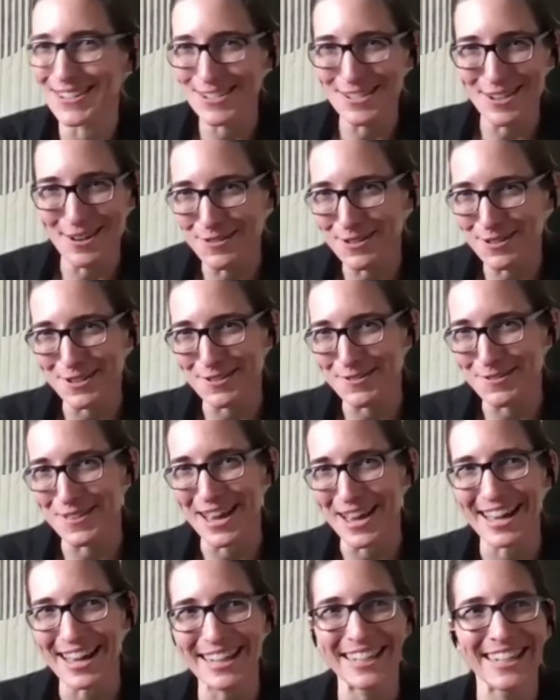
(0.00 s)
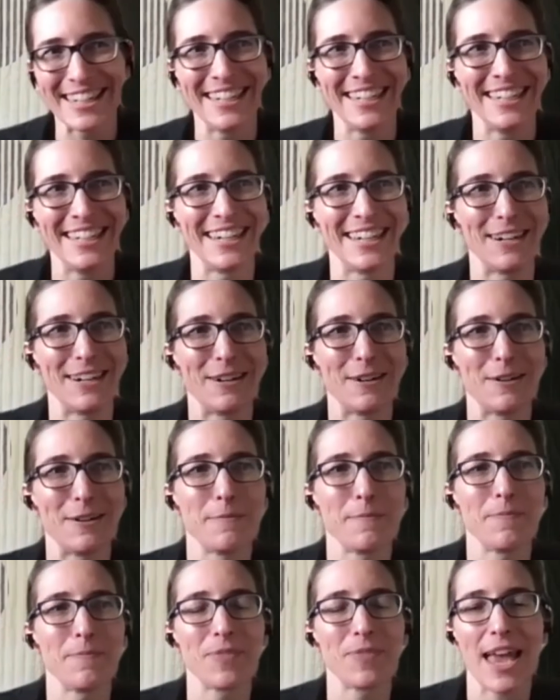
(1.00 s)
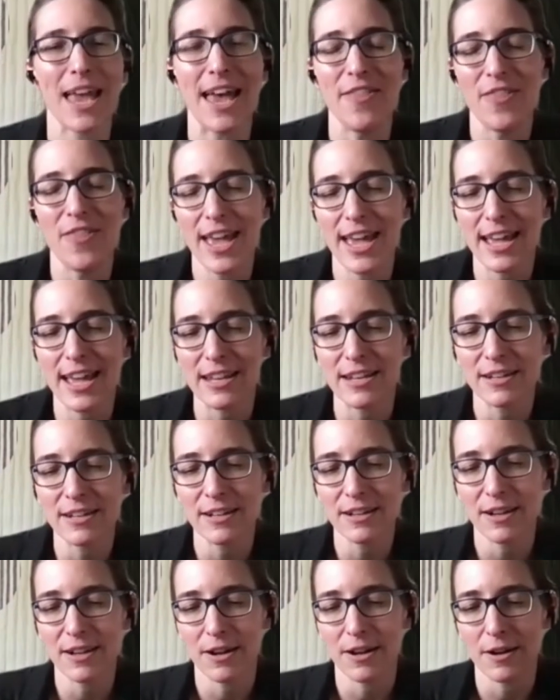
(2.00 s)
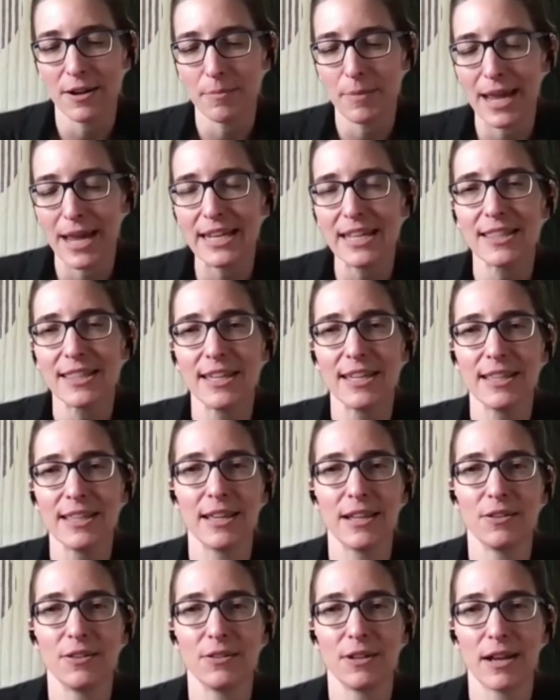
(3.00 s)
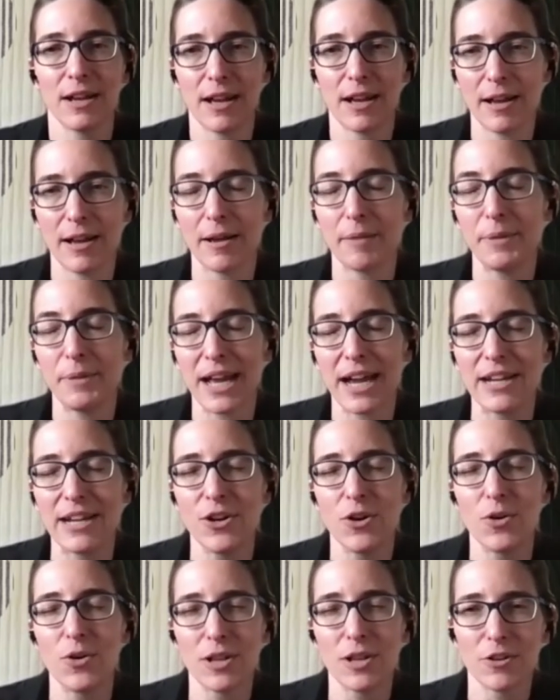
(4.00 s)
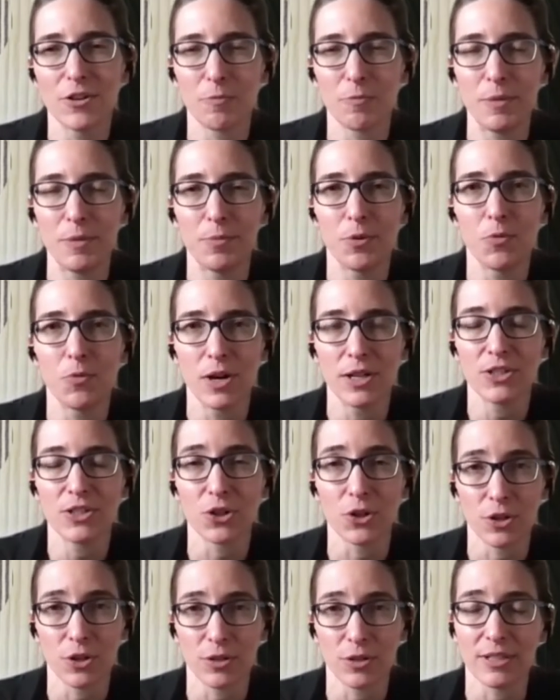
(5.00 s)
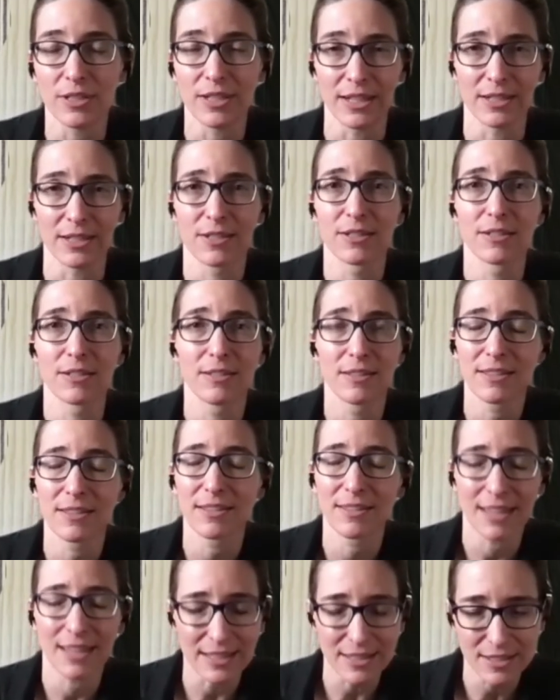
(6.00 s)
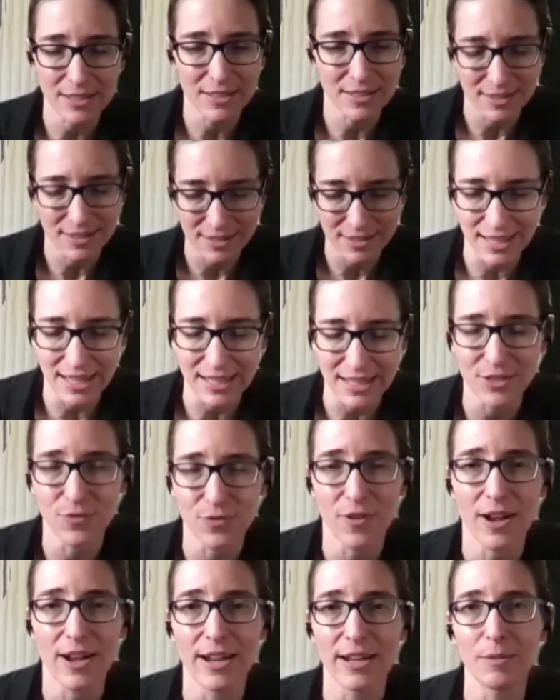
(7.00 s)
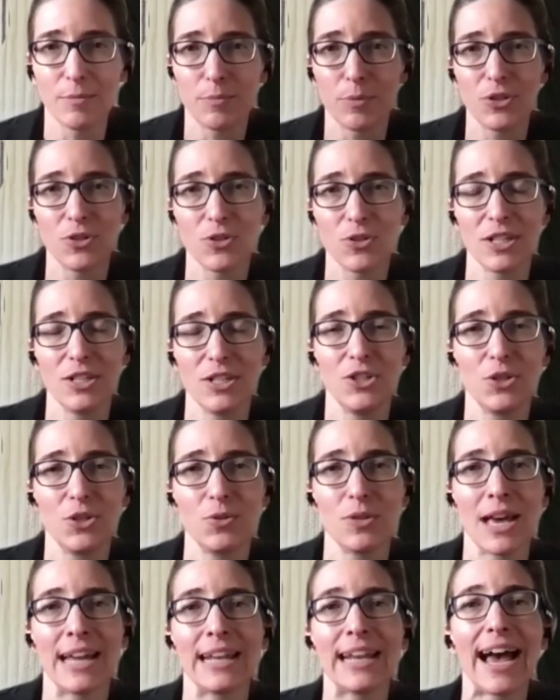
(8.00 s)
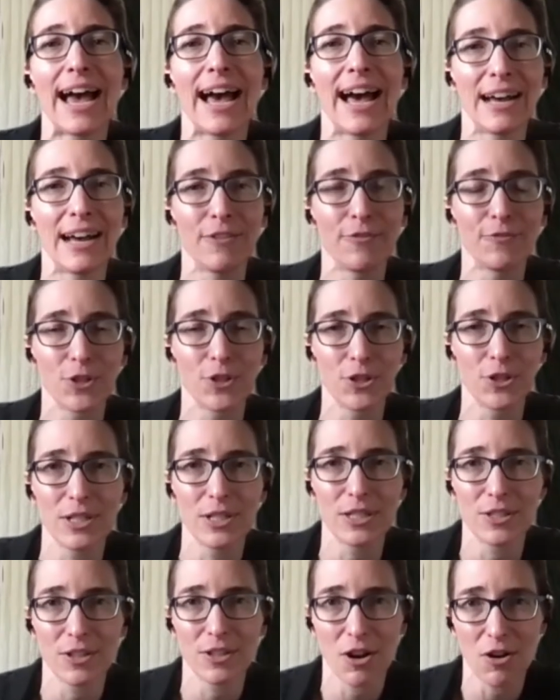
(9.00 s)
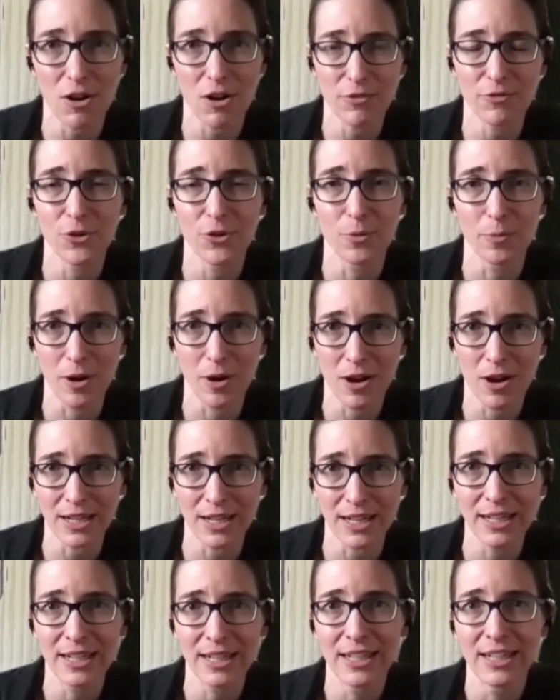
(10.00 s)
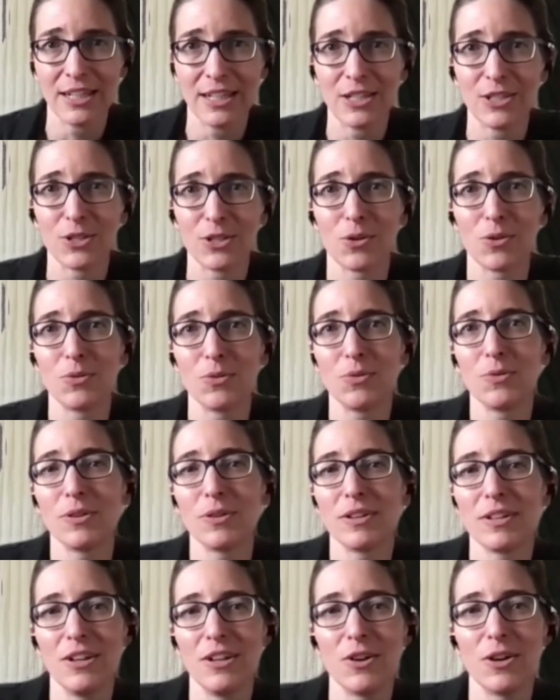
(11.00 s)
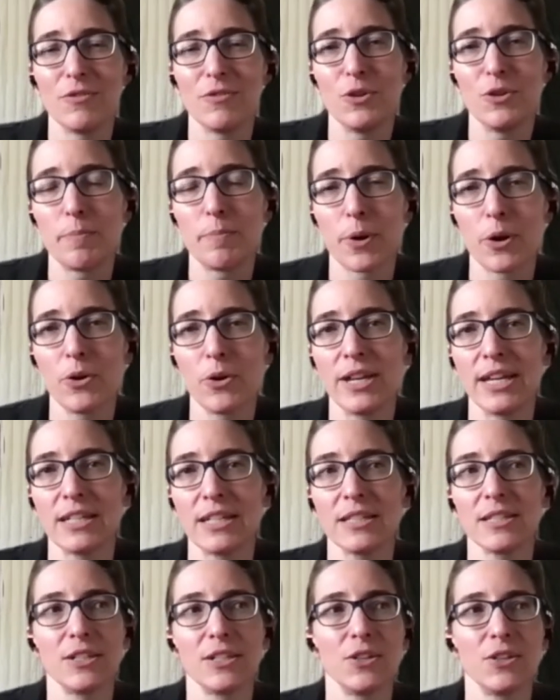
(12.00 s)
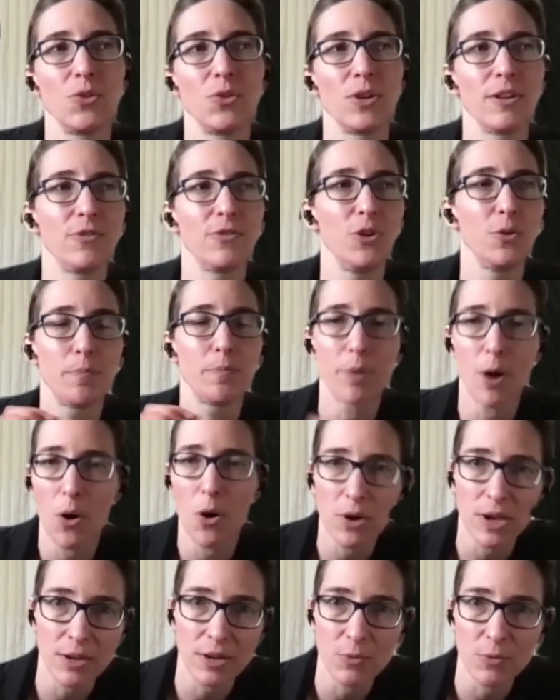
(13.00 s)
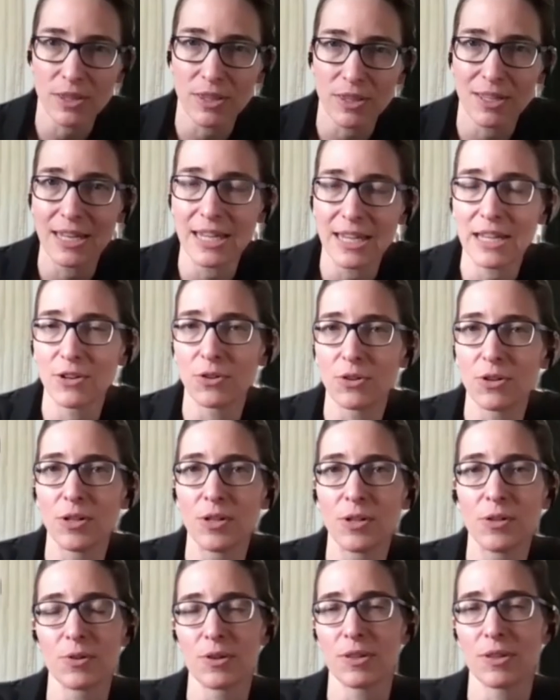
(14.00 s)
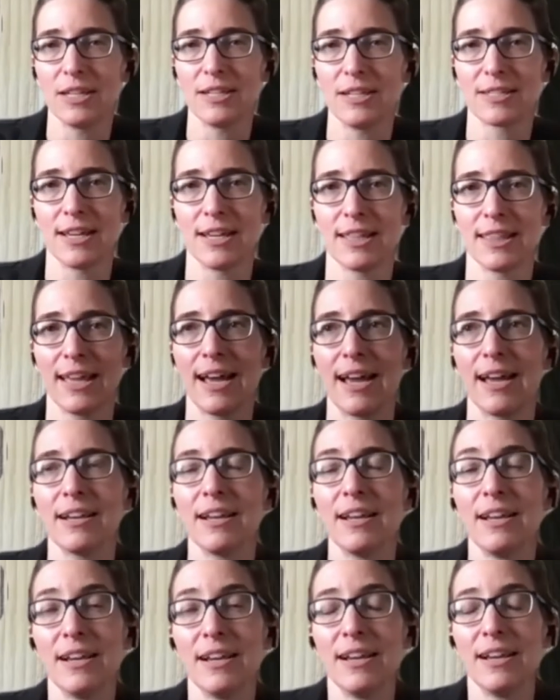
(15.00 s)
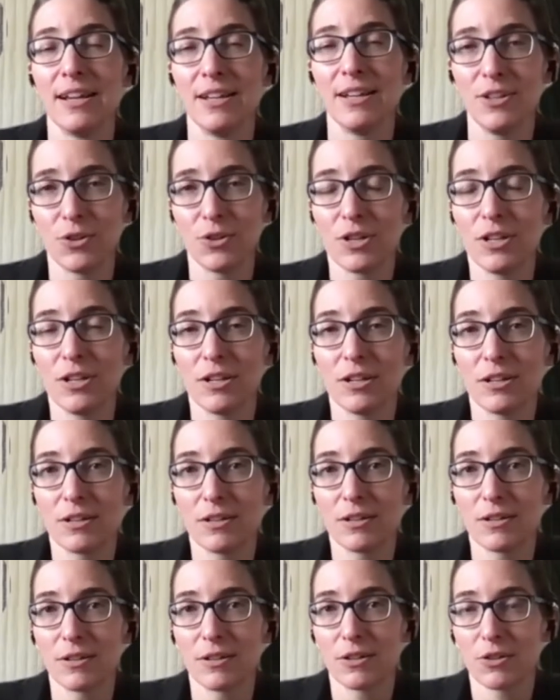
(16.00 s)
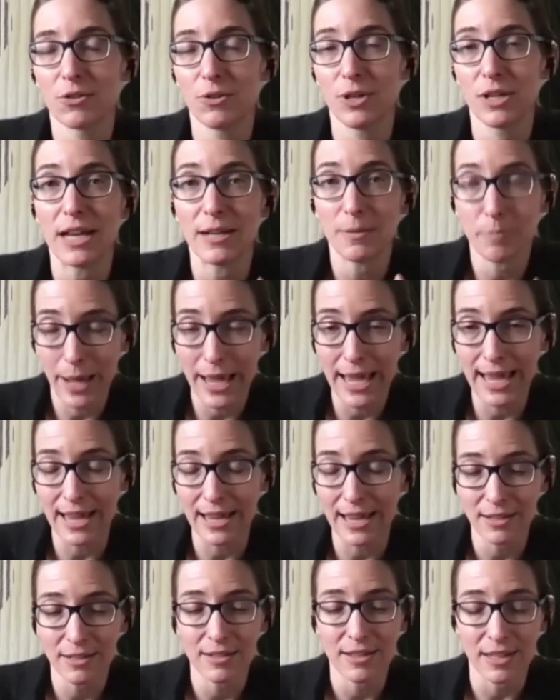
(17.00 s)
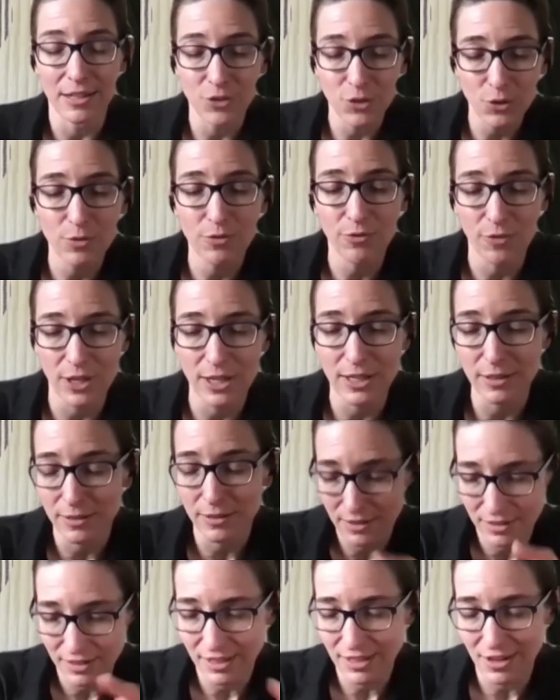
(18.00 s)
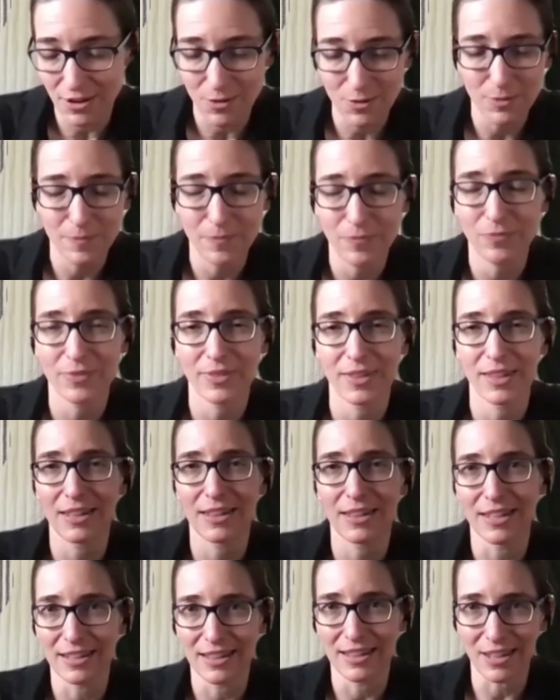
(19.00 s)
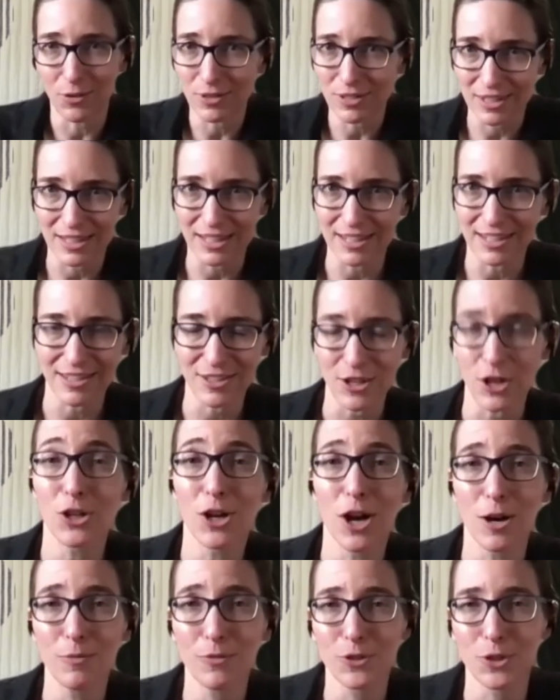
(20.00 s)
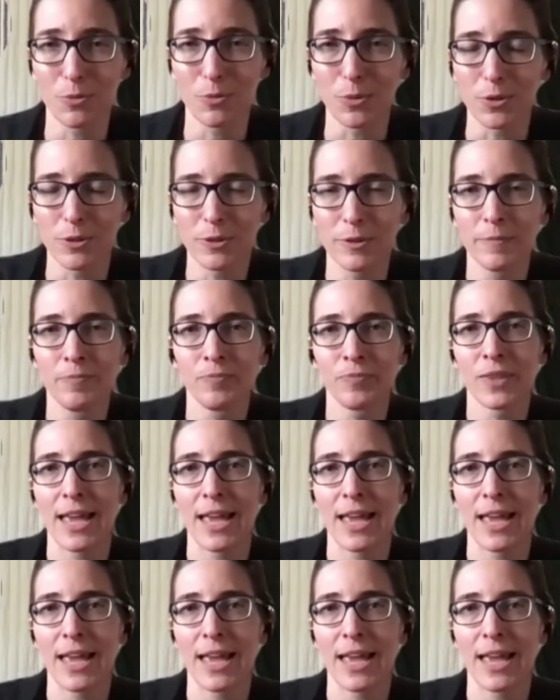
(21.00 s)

don't do that. Um, and then um, anything that I mean, I know a lot of people want to hurt ticks. That's that's fine, but you can do that after it's off your body. So you know, if you burn it or if you poke it with a needle or things like that, you're gonna create pain, they do feel, you know, they, they don't, they, it's uncomfortable.